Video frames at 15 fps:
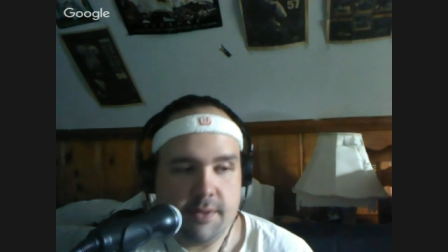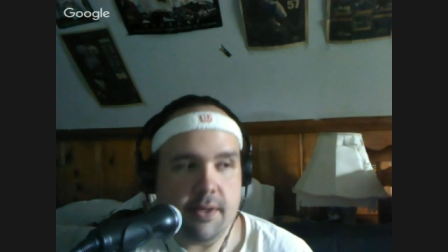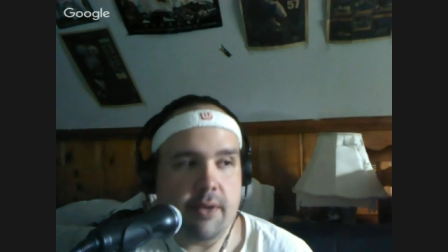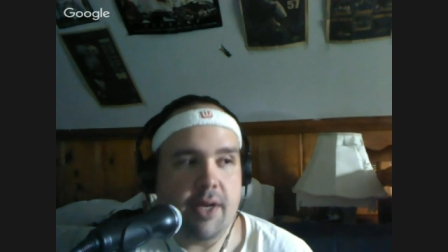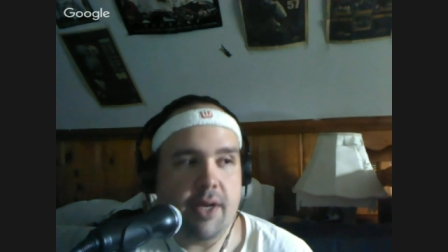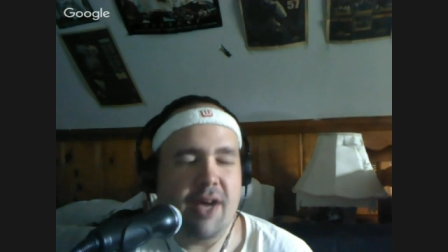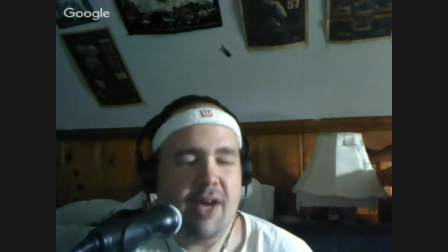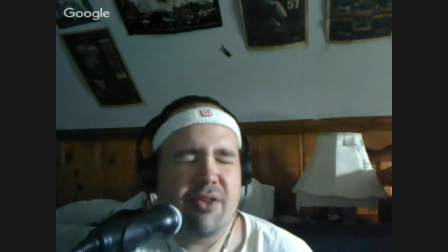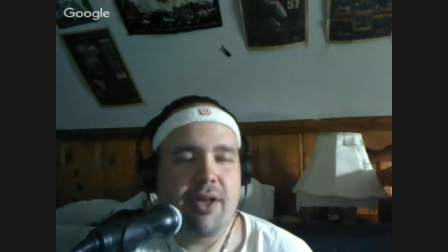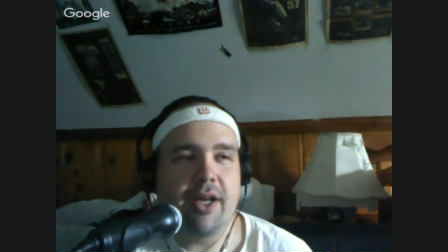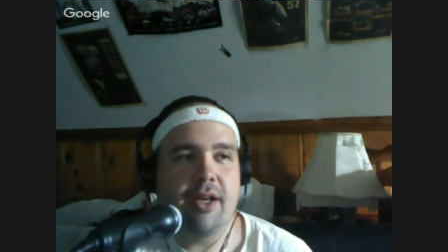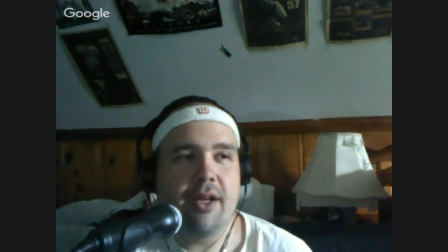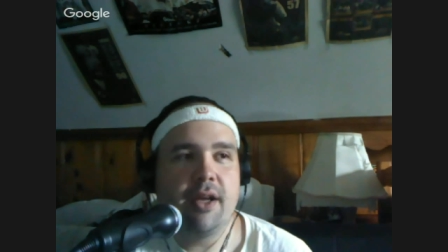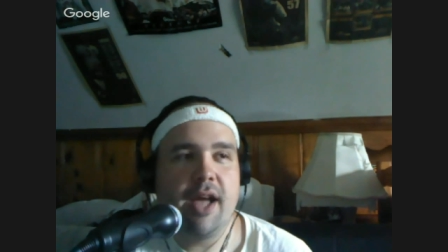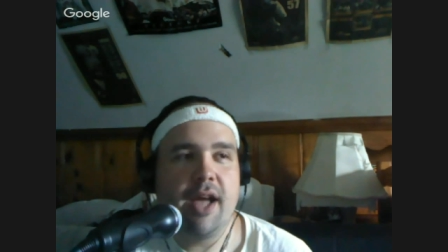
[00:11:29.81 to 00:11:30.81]
So now
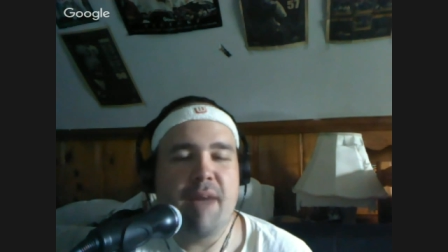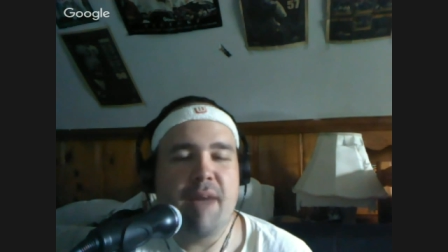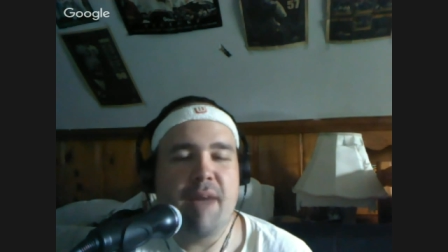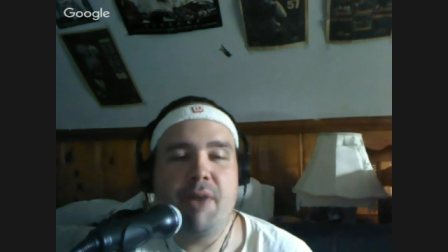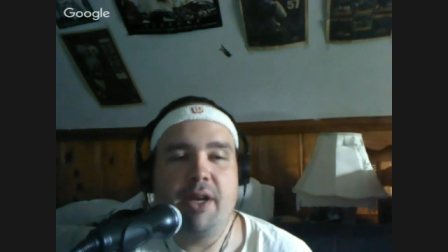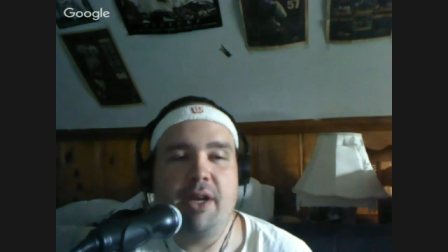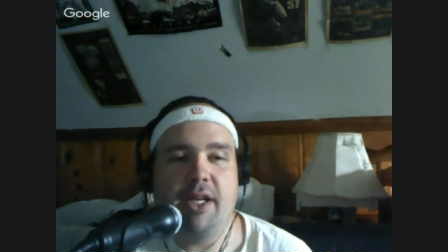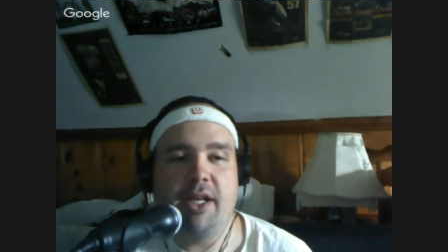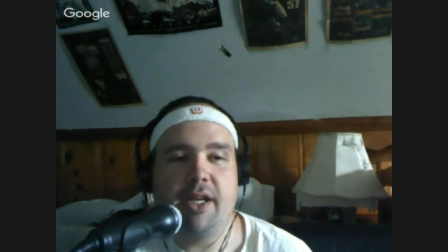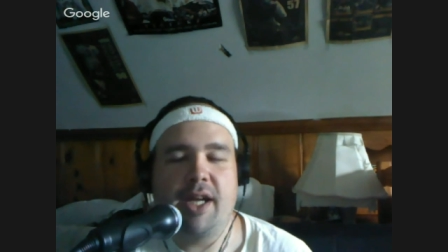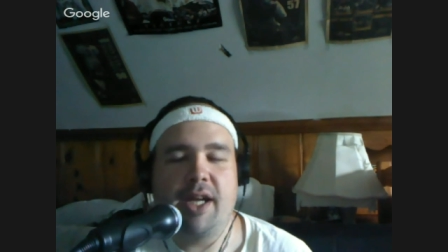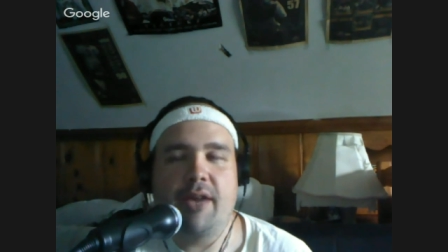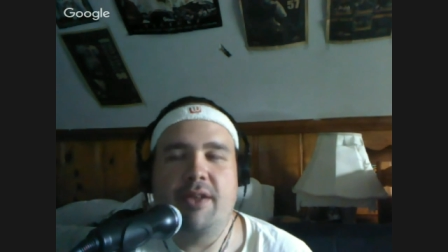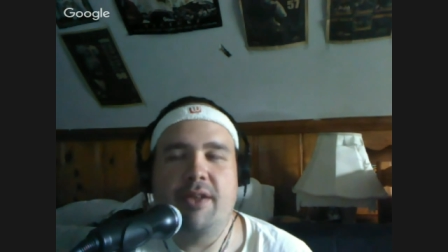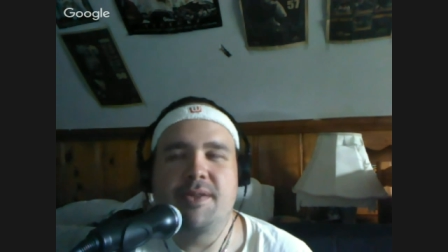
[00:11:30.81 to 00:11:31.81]
they have money,
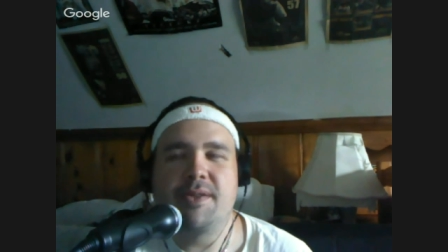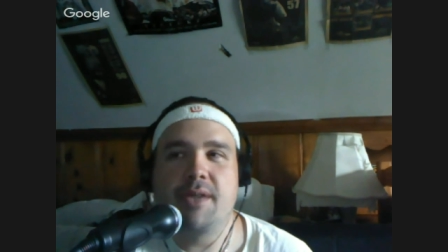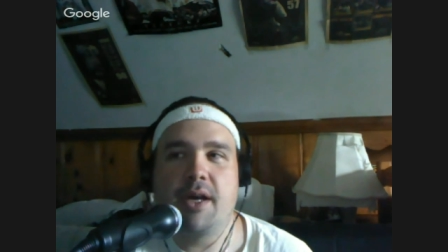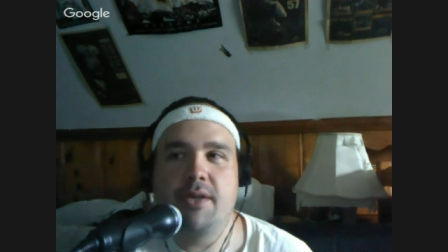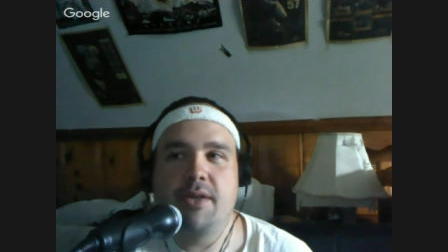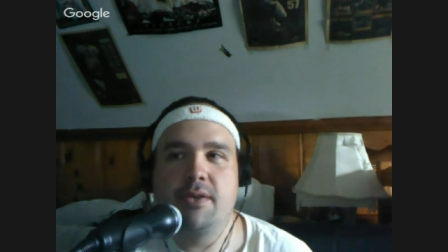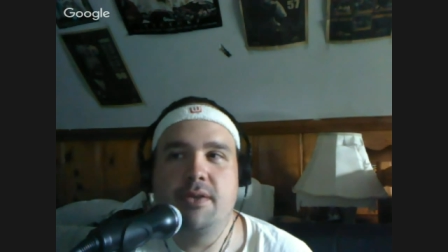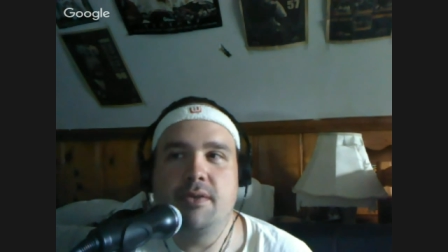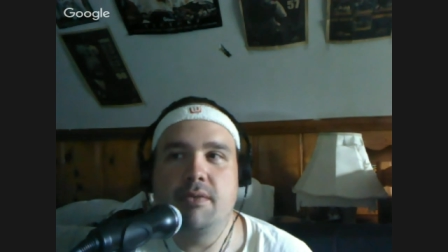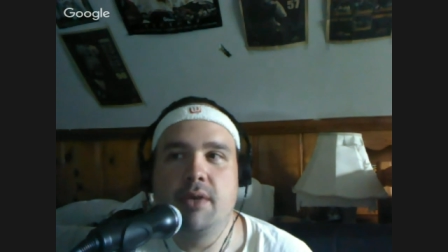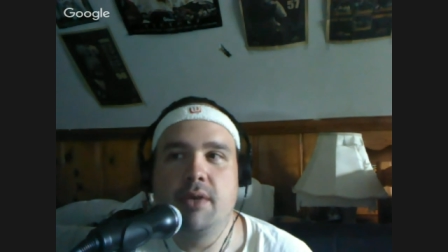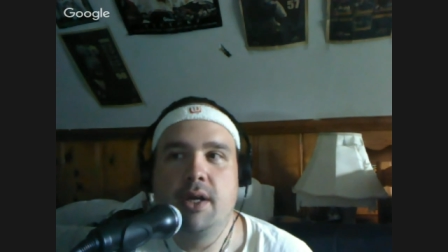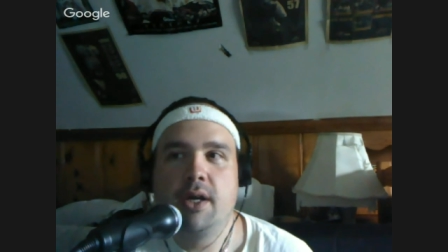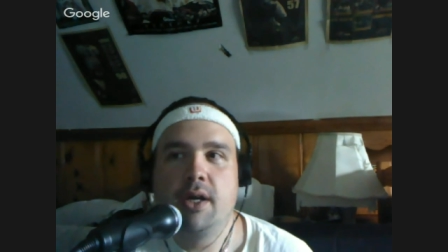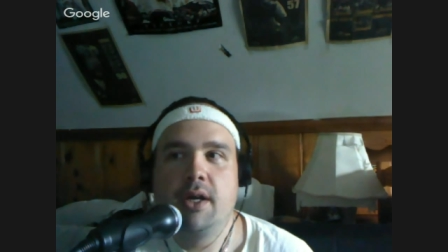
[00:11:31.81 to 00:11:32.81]
and now they decide
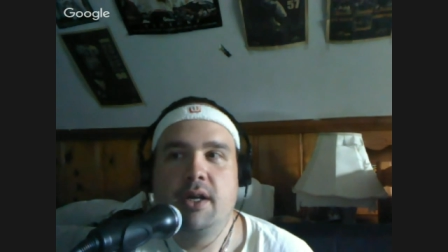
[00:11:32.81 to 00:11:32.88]
to,